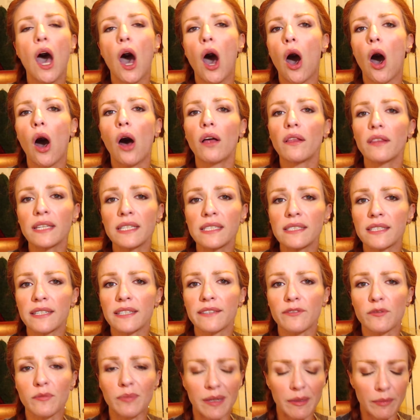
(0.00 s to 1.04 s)
all these
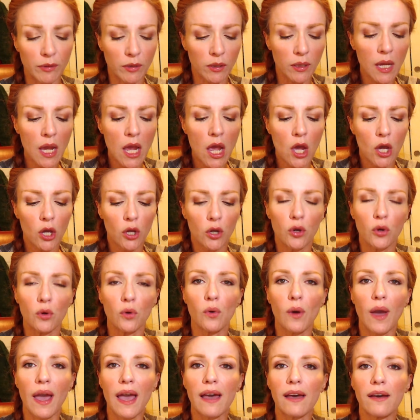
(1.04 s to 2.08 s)
different people who
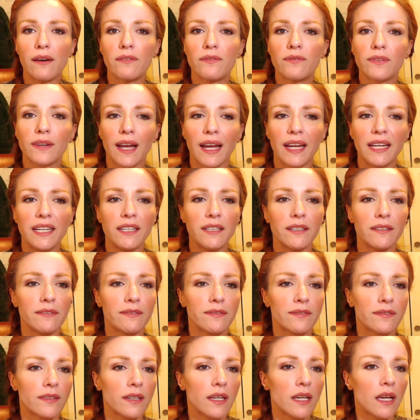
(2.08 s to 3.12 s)
have kind of
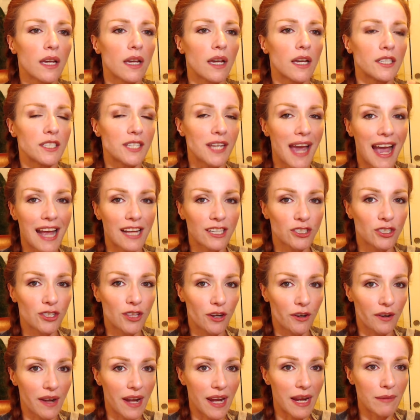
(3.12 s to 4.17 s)
attach
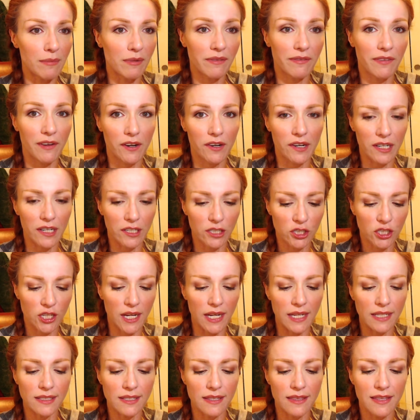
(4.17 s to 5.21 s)
their name to various
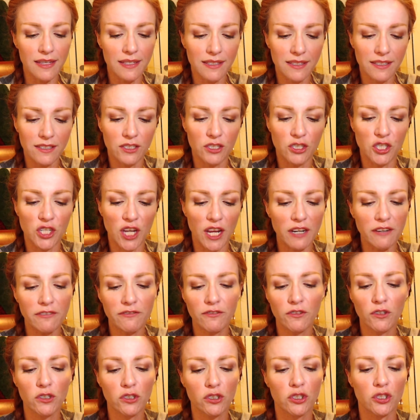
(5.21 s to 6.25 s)
shades. And this is
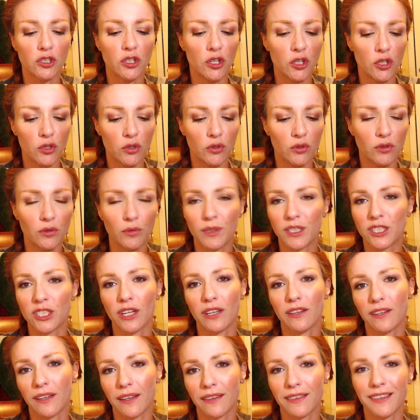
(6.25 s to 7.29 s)
Jennifer's Nude, which I
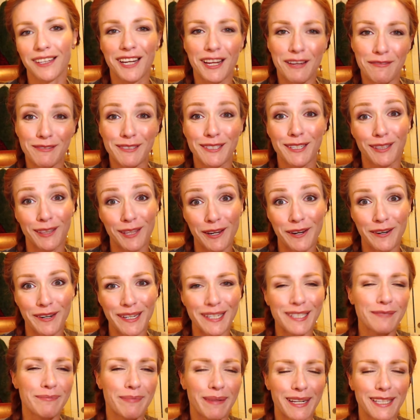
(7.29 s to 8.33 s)
thought the name was
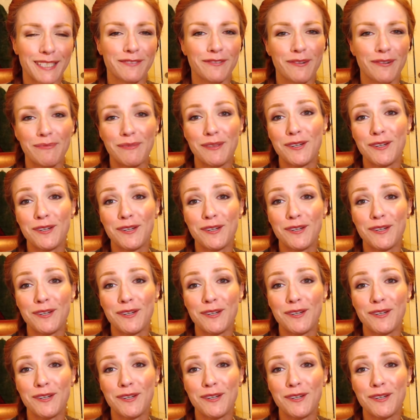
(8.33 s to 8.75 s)
hilarious, but it's from the